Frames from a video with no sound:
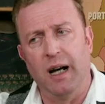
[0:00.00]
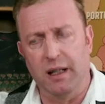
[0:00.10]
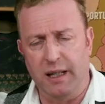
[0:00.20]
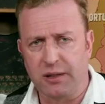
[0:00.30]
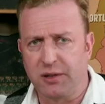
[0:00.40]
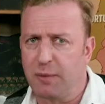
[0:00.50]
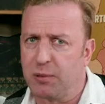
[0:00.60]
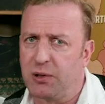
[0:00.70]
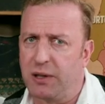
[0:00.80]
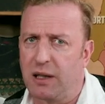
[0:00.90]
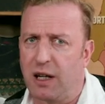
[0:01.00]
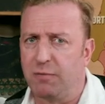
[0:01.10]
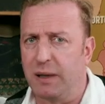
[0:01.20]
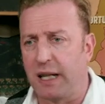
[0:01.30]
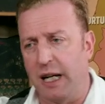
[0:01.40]
Aleksei Brusilov
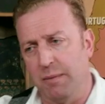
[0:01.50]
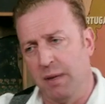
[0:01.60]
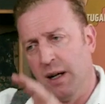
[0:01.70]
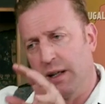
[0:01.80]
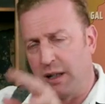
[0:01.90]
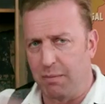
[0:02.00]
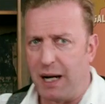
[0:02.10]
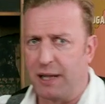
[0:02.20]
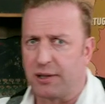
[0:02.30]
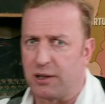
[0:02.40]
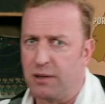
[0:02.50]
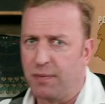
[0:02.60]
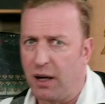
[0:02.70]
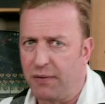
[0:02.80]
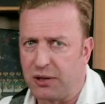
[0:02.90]
became commander
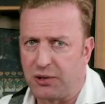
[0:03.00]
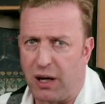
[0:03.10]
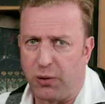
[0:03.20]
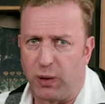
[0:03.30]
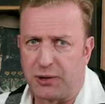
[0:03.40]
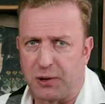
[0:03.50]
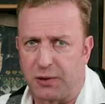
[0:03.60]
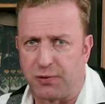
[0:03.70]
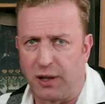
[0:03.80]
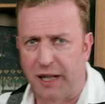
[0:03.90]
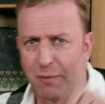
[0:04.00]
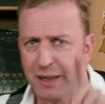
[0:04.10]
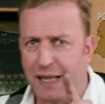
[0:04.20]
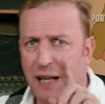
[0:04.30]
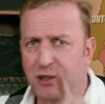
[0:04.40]
of the Southwestern Front and
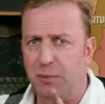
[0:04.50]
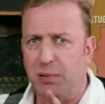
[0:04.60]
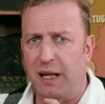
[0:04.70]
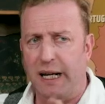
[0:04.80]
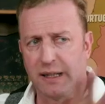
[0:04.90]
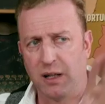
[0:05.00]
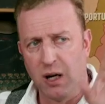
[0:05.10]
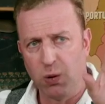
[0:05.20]
began to plan